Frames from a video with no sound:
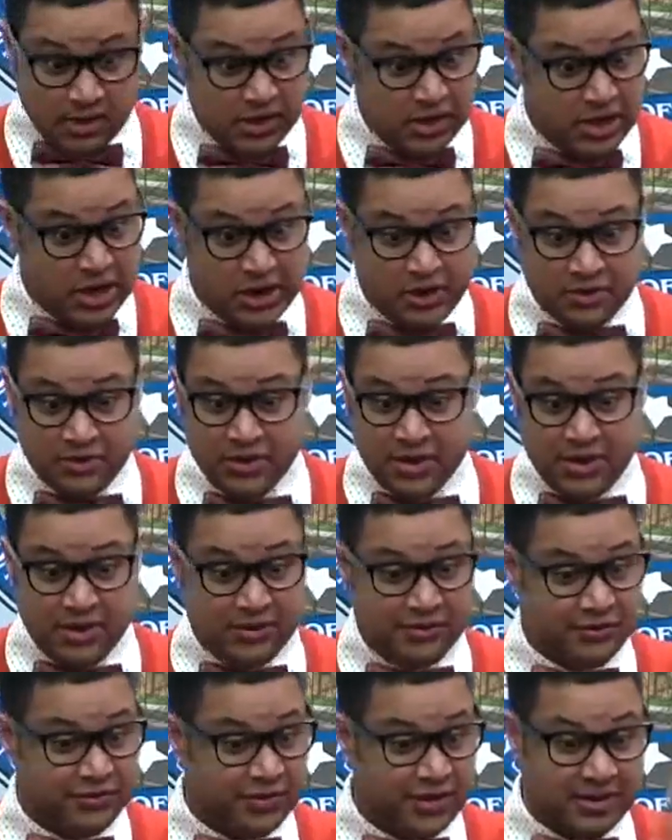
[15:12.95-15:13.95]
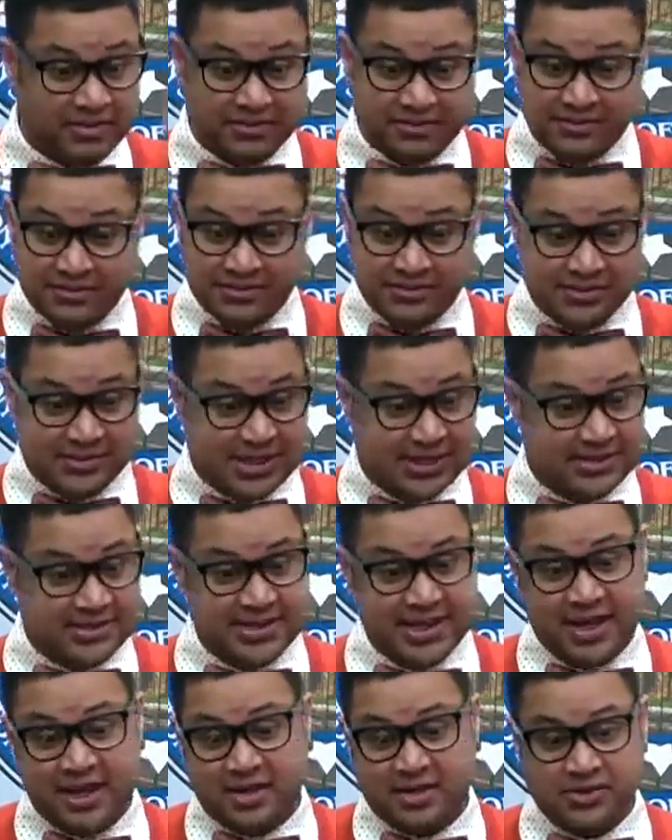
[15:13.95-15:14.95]
you know, from
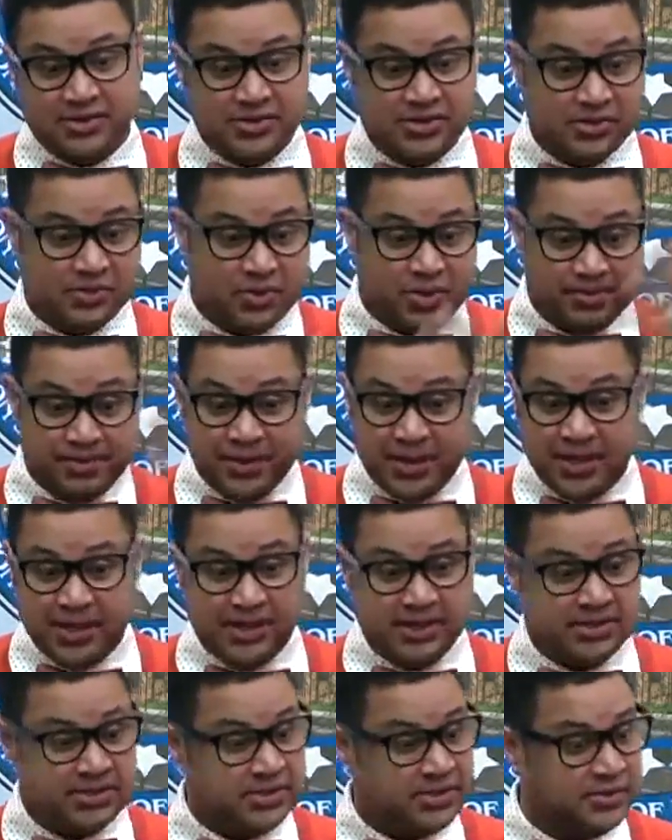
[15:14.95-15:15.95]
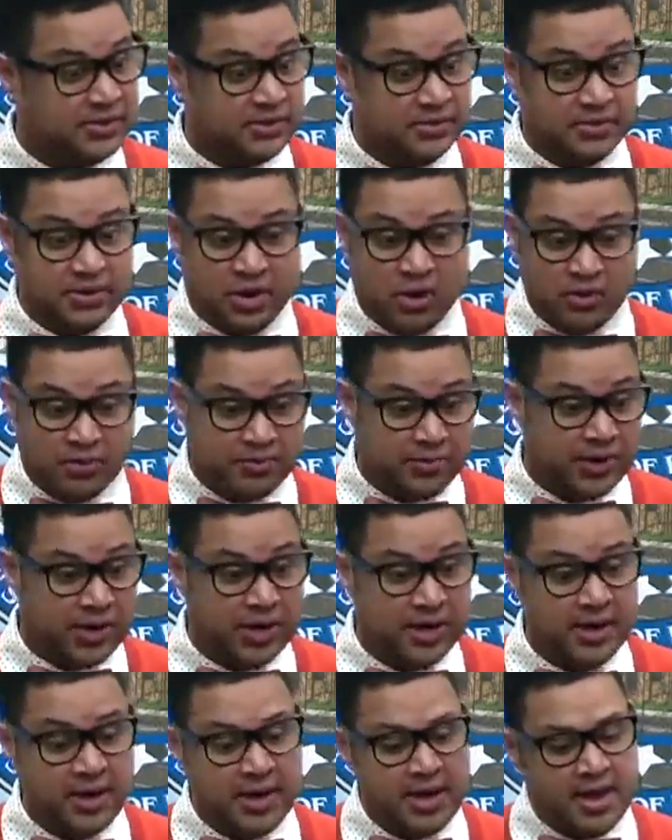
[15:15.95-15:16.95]
Denzel to Whoopi to
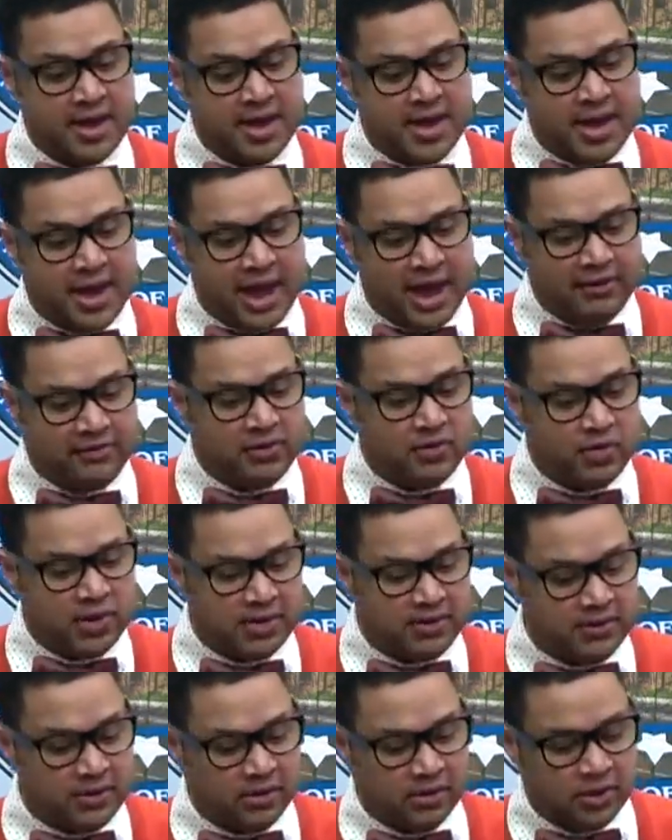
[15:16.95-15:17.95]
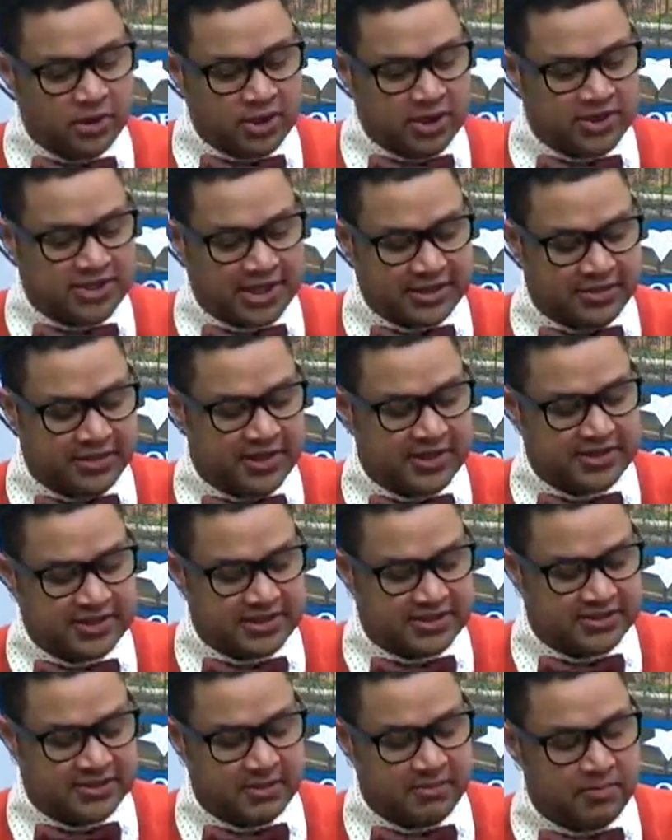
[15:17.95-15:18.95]
Oprah, everyone looks at
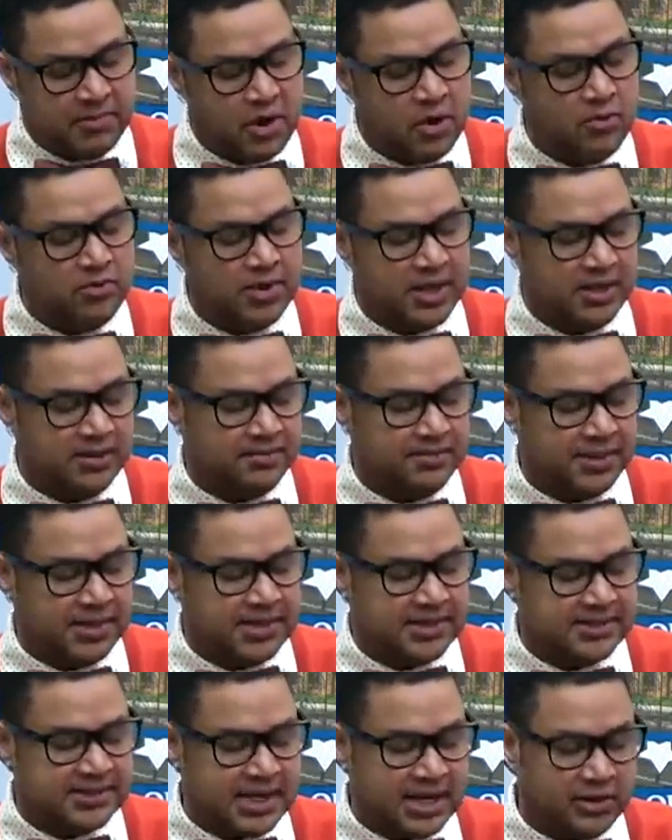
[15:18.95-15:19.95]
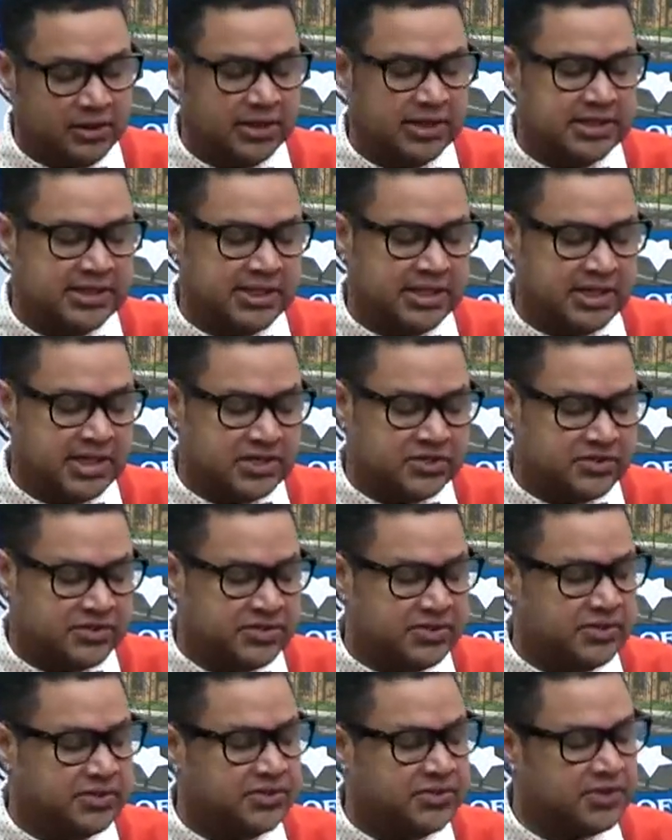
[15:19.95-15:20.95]
this as the moment, because not only did it
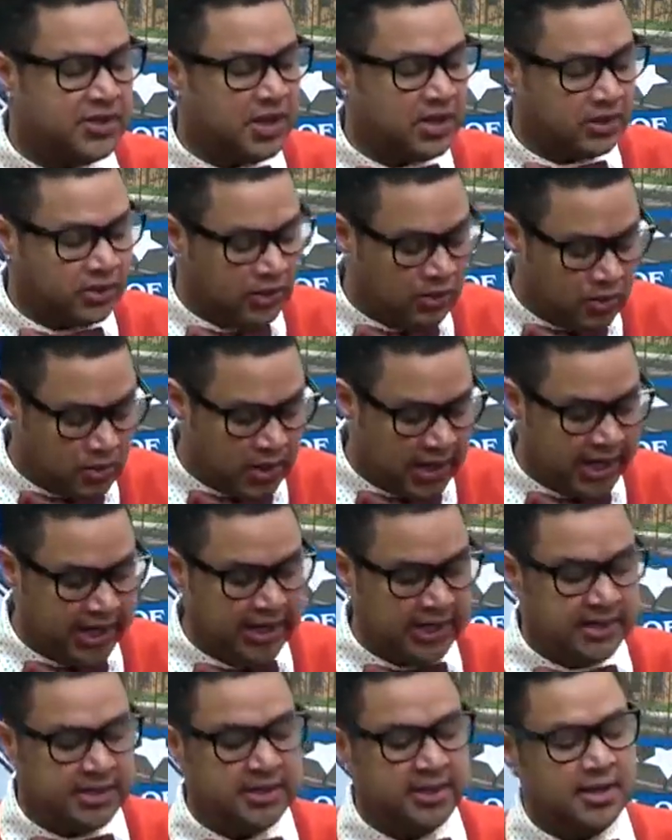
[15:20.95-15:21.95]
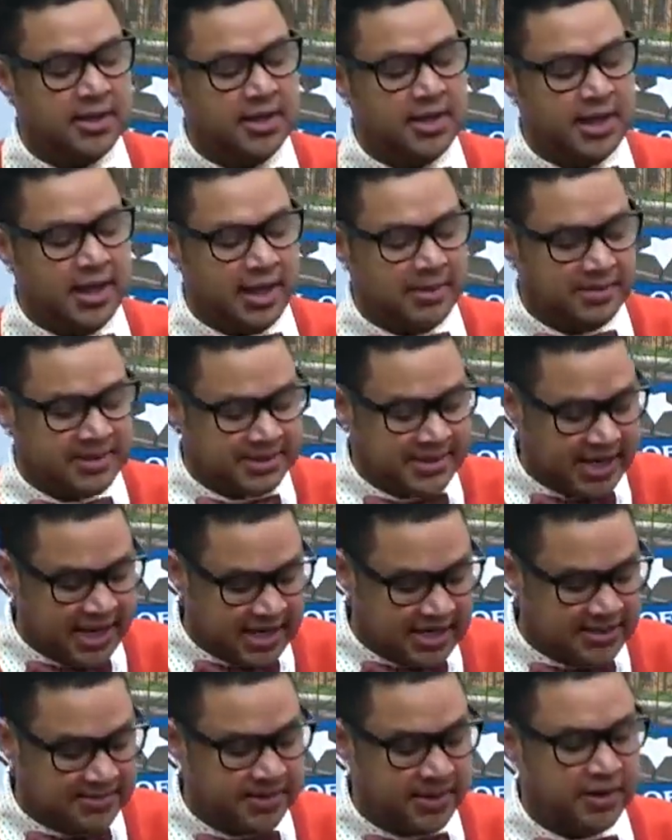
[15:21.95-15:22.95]
introduce Lloyd and Miss
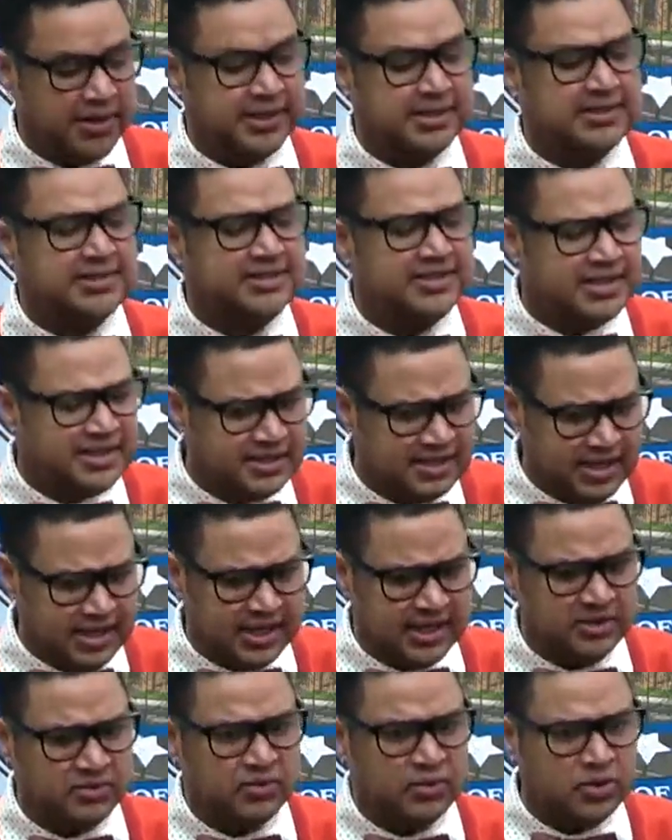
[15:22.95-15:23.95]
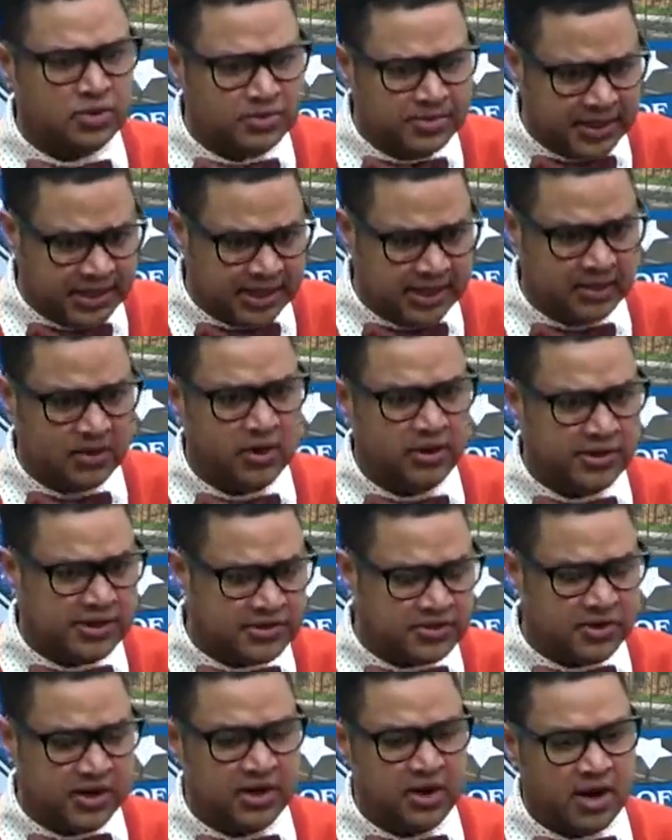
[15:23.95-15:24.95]
Hansberry and Sydney and Ruby and all
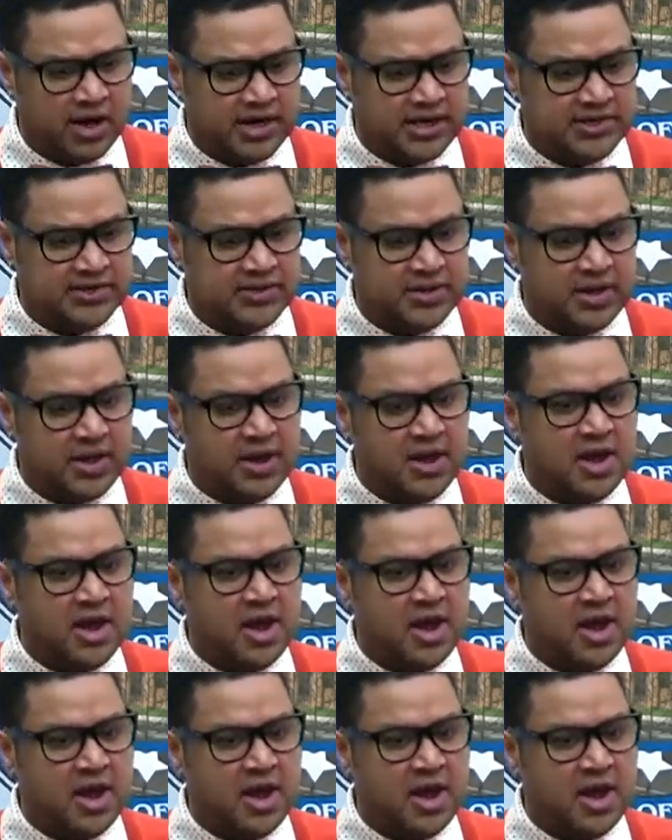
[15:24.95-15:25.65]
these great artists,